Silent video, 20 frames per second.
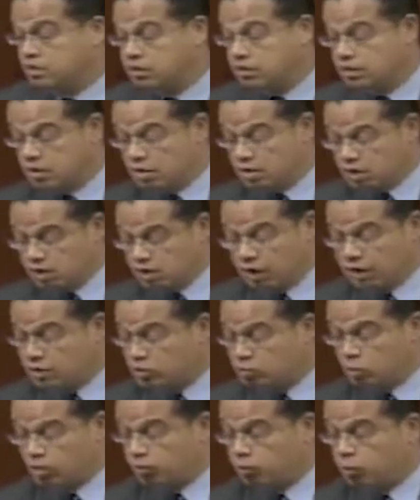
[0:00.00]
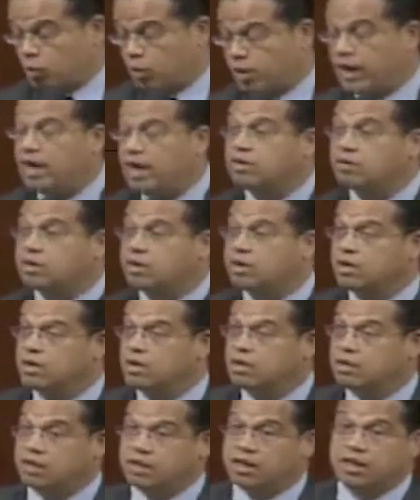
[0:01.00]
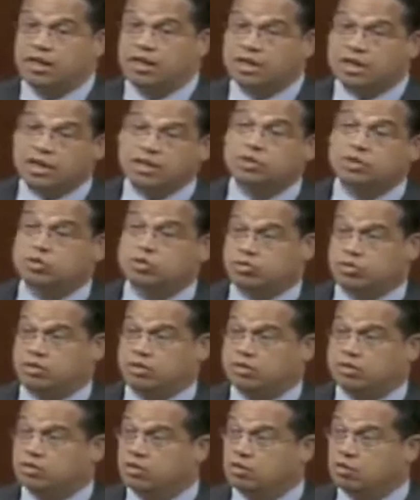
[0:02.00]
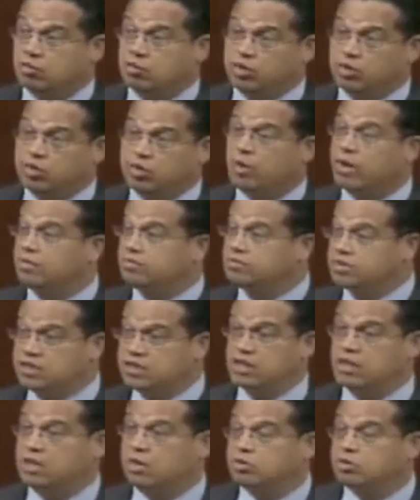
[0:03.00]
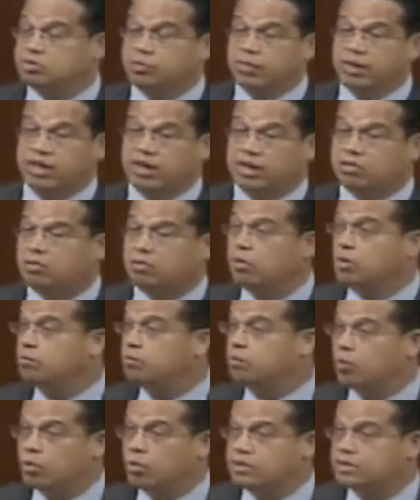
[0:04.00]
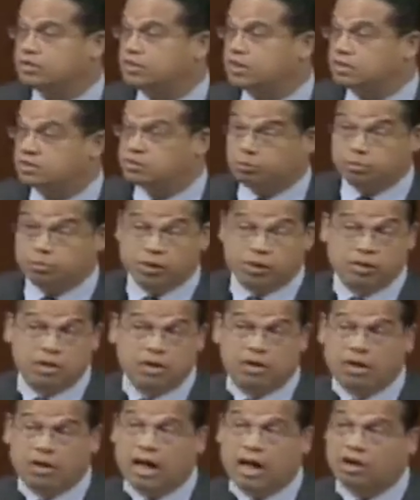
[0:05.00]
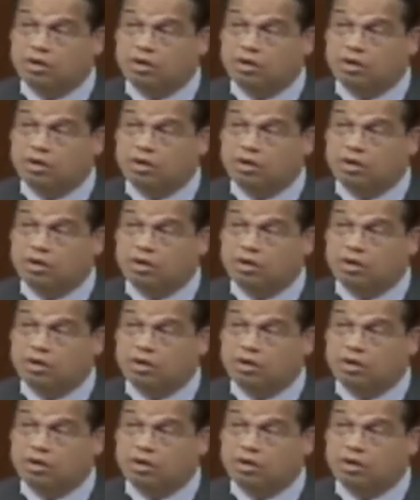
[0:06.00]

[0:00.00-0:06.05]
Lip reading: And I just want to point out that in an industry where you have CEOs making $1.6 billion,